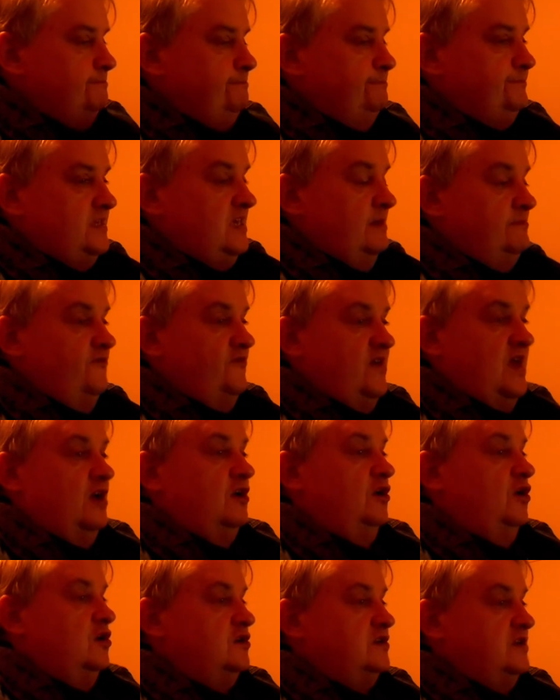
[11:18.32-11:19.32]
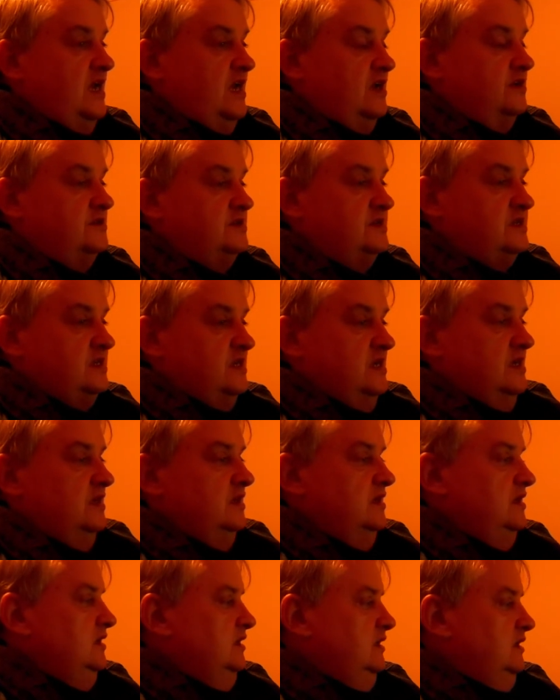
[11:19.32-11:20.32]
some of our lockdowns
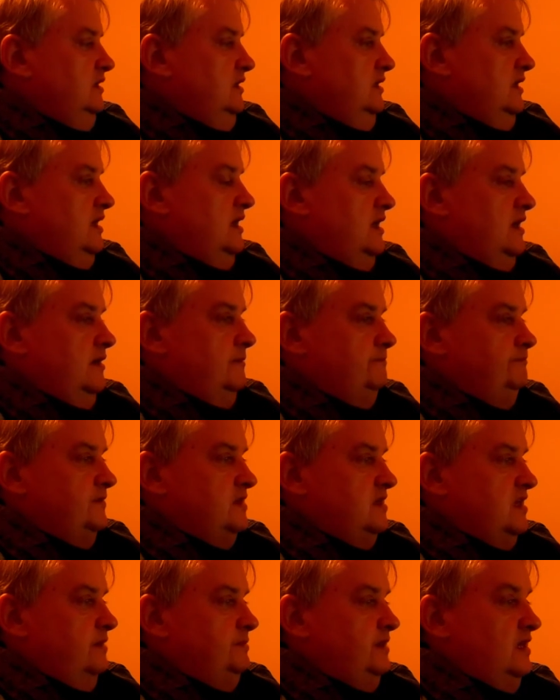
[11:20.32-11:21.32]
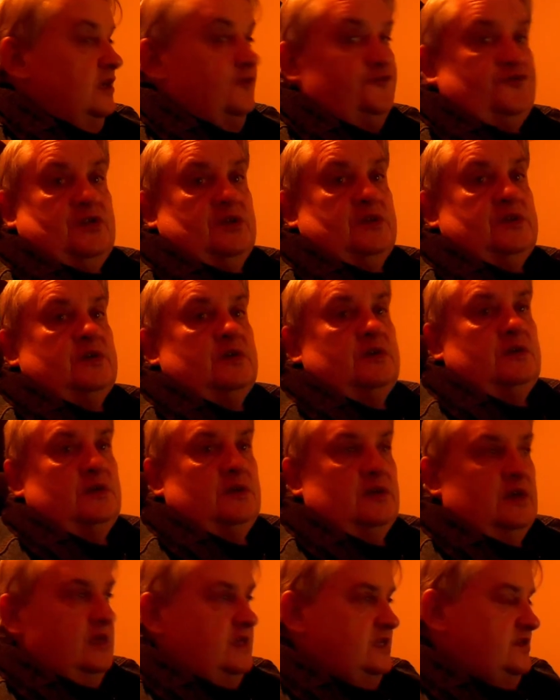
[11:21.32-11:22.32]
going to be lifted
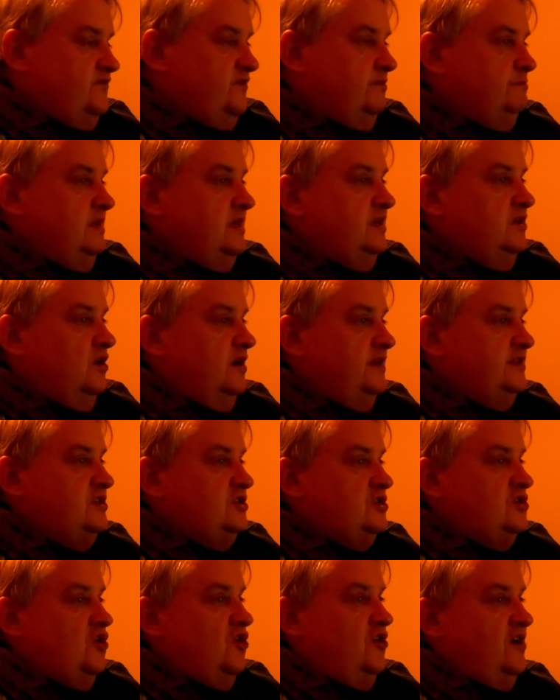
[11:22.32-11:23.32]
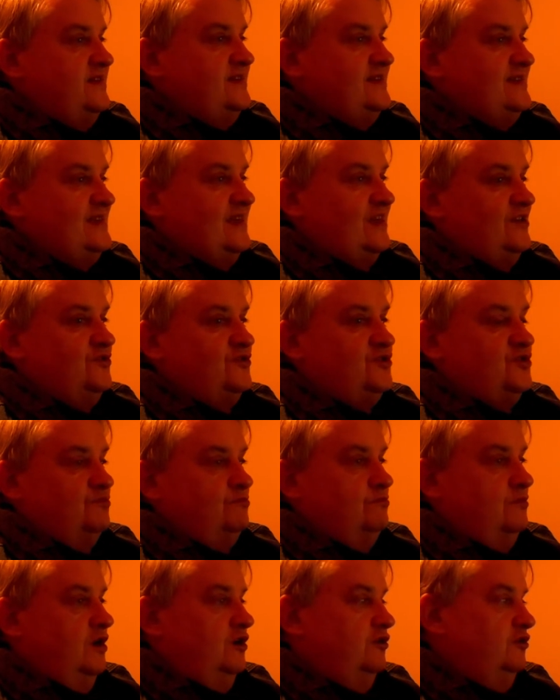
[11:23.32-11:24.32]
as from midnight tonight, so
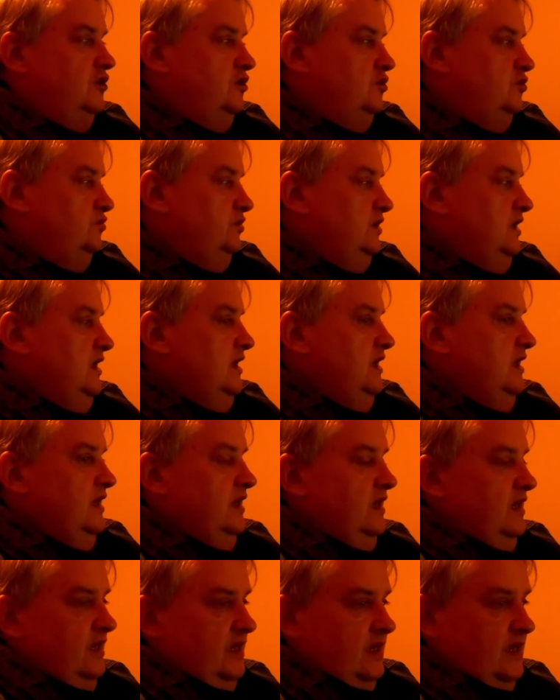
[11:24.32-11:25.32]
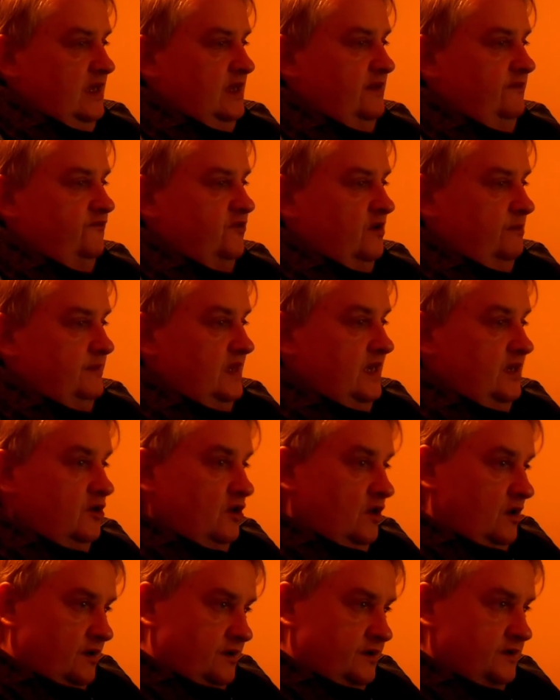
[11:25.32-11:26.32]
tomorrow, and from then
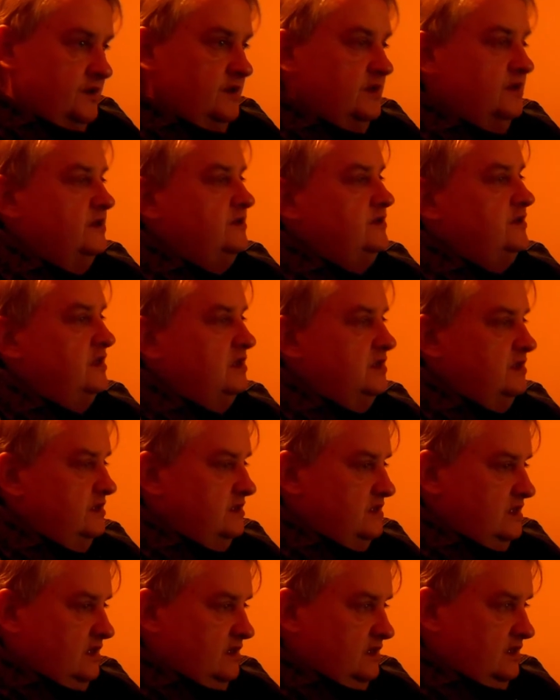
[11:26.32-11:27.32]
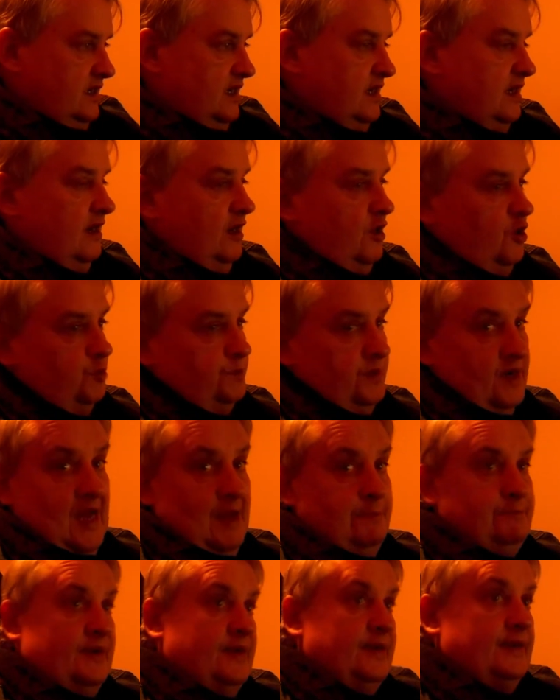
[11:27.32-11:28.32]
on things are going to open
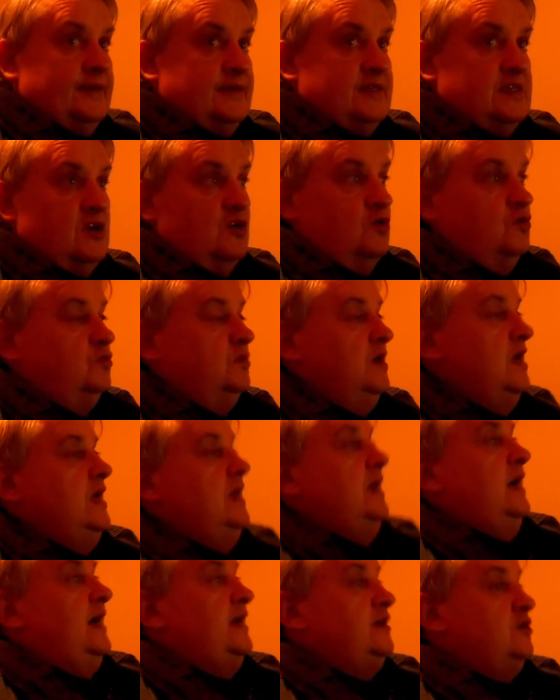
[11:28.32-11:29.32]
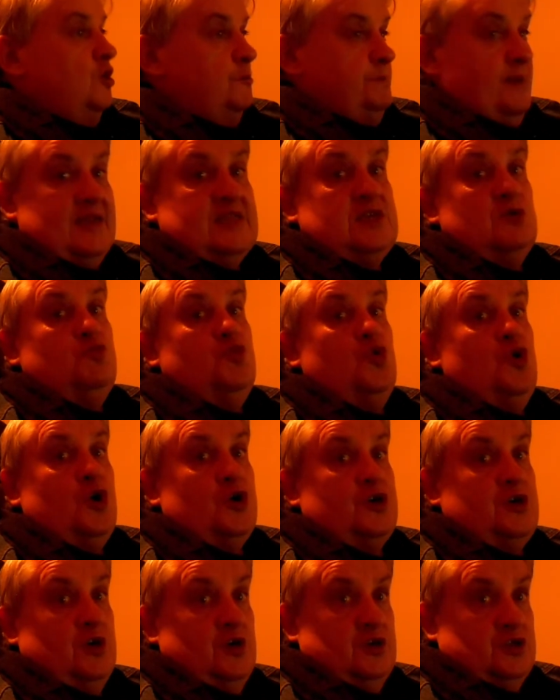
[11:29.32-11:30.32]
up. So I go back to
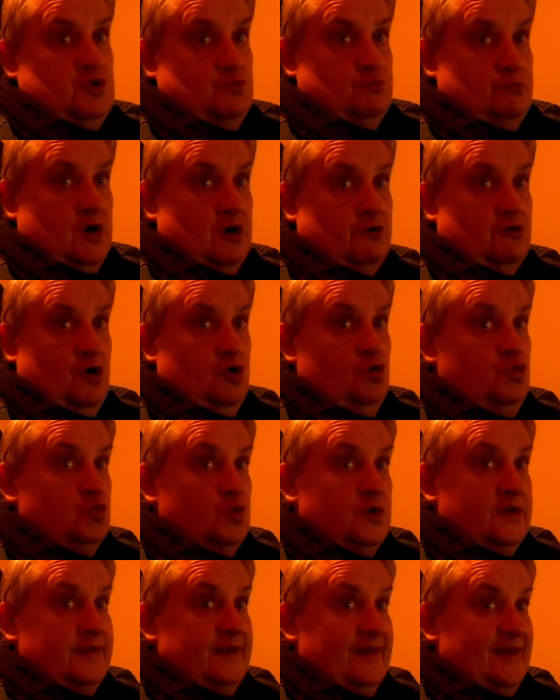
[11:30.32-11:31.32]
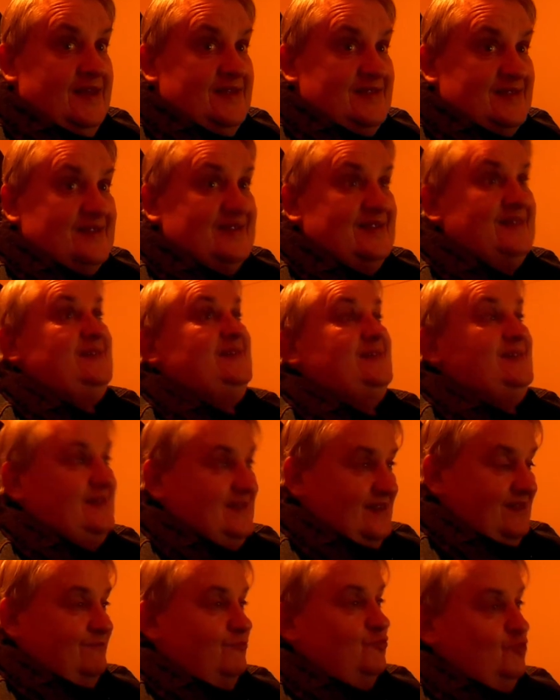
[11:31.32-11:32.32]
work tomorrow,
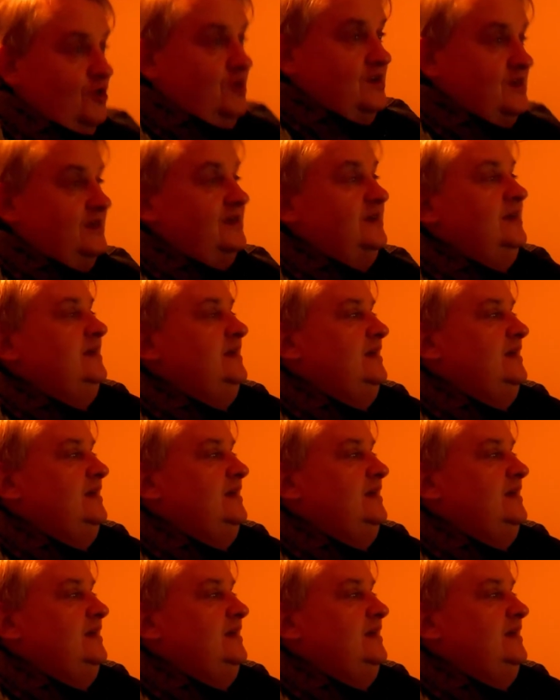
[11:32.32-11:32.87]
yes, work